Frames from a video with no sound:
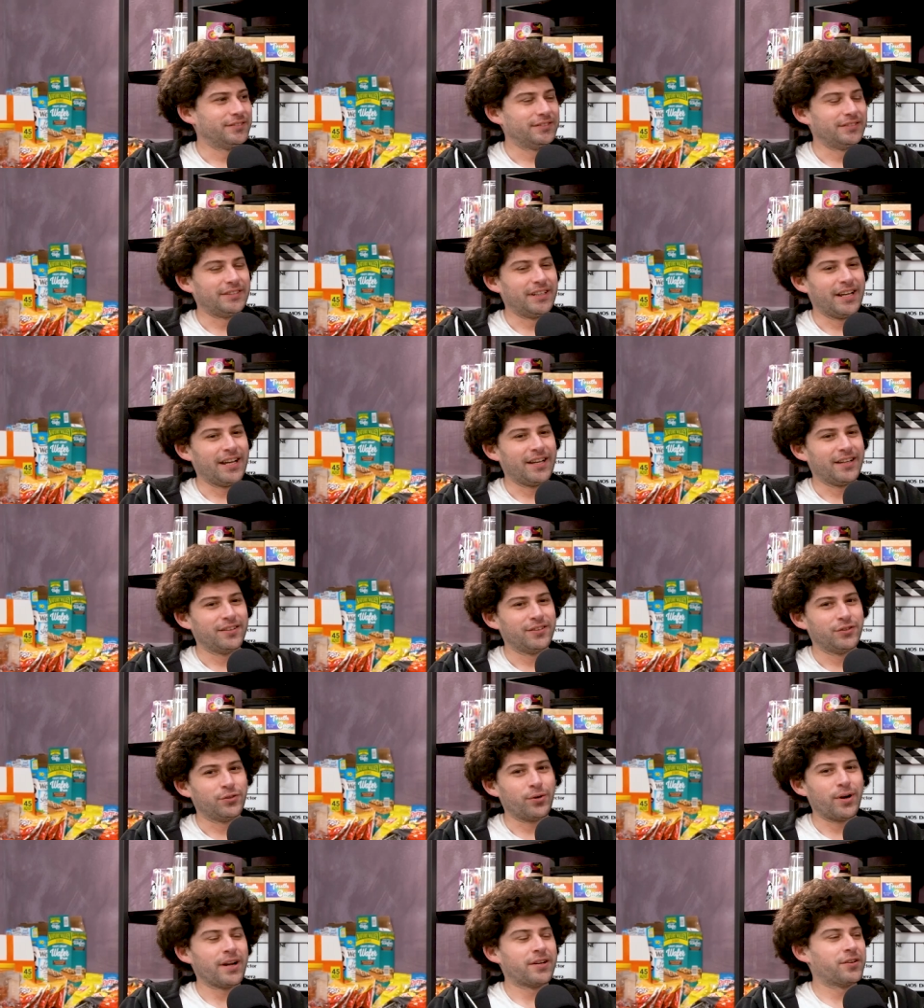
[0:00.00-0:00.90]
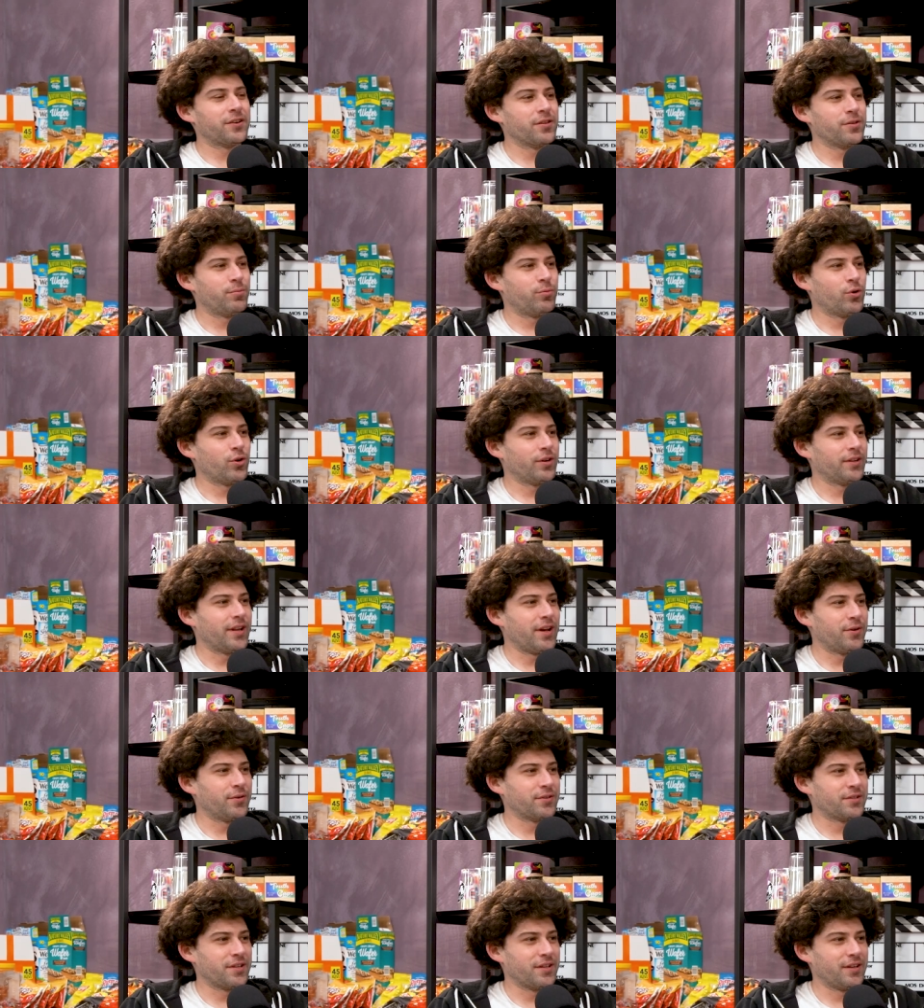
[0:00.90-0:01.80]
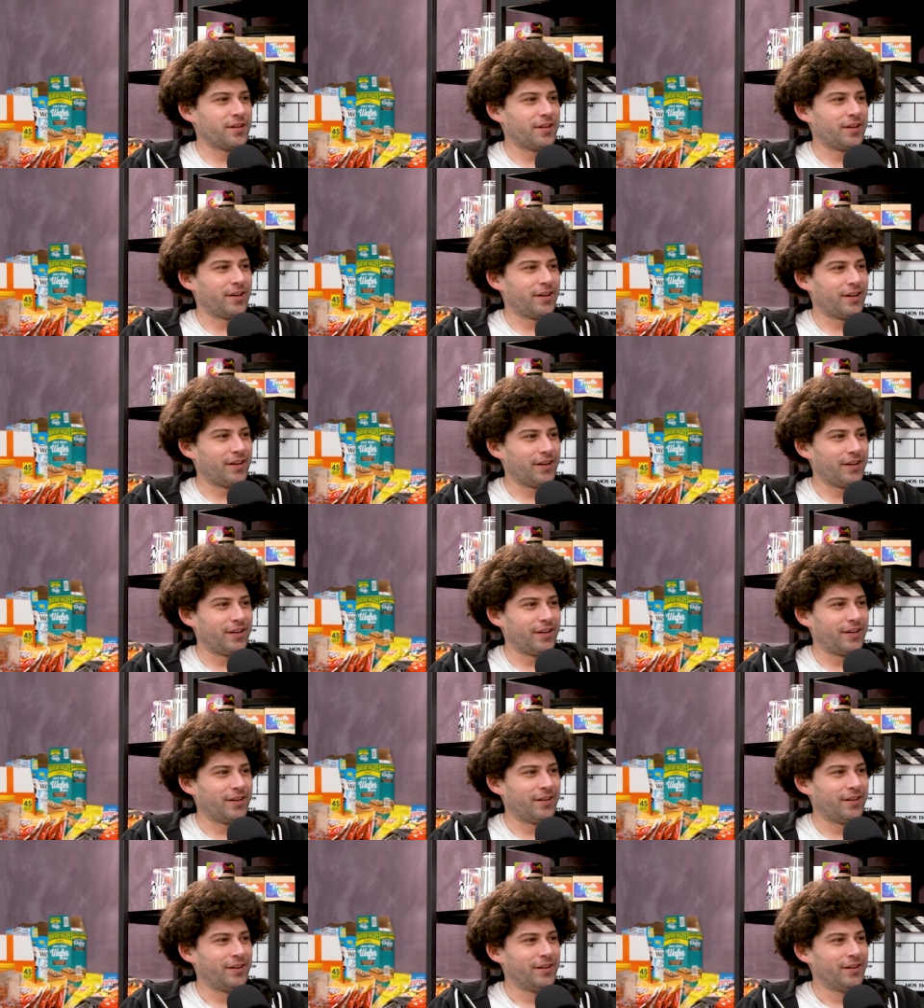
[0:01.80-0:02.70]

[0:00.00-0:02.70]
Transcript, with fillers: Yeah, director of the board. That was the uh,